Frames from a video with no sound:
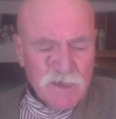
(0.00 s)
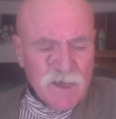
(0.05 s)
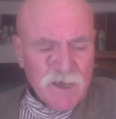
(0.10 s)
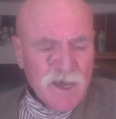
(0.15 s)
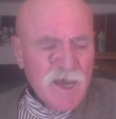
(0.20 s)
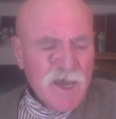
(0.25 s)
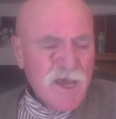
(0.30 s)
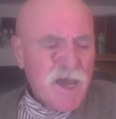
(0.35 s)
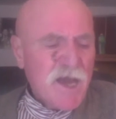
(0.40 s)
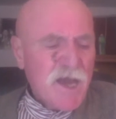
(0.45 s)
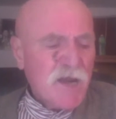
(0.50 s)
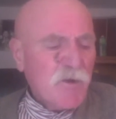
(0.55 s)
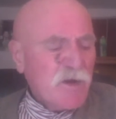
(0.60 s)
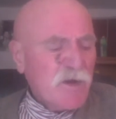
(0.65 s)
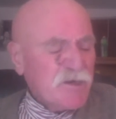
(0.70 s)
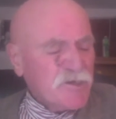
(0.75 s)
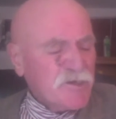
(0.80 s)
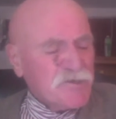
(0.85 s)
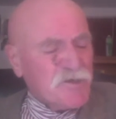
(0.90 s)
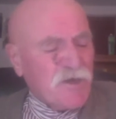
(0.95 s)
Anyway,
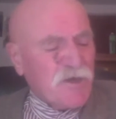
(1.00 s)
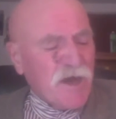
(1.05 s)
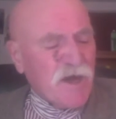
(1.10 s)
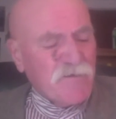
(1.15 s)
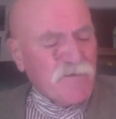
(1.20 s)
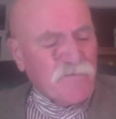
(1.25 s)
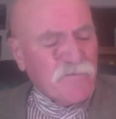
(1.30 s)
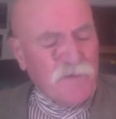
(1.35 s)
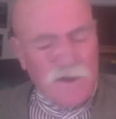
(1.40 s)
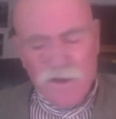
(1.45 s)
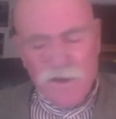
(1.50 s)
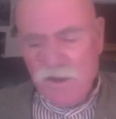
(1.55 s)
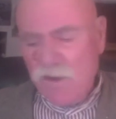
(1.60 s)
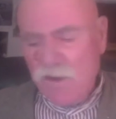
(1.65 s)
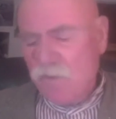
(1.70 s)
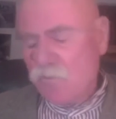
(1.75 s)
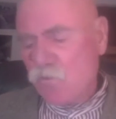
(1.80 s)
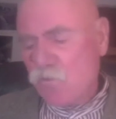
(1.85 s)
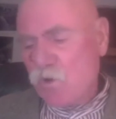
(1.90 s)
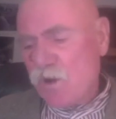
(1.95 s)
just to kind of
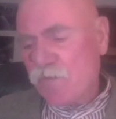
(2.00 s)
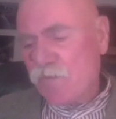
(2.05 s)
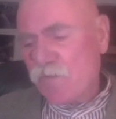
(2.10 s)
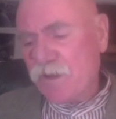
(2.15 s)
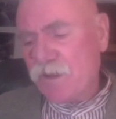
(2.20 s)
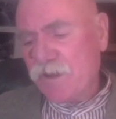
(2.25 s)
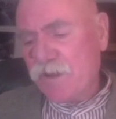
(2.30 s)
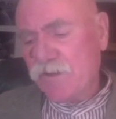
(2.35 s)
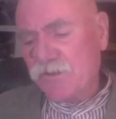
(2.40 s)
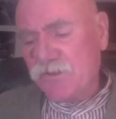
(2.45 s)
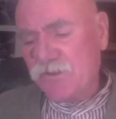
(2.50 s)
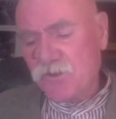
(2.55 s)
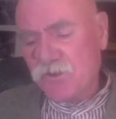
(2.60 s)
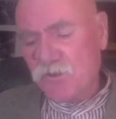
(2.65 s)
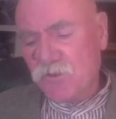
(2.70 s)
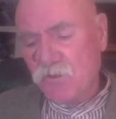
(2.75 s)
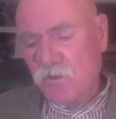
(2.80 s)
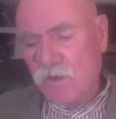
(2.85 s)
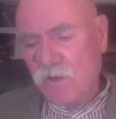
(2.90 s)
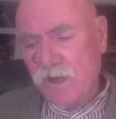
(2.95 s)
bring things
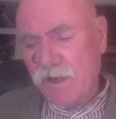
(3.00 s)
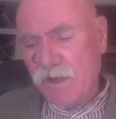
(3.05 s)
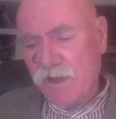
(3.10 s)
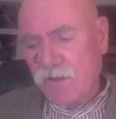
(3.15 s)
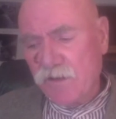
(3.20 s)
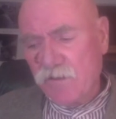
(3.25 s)
to a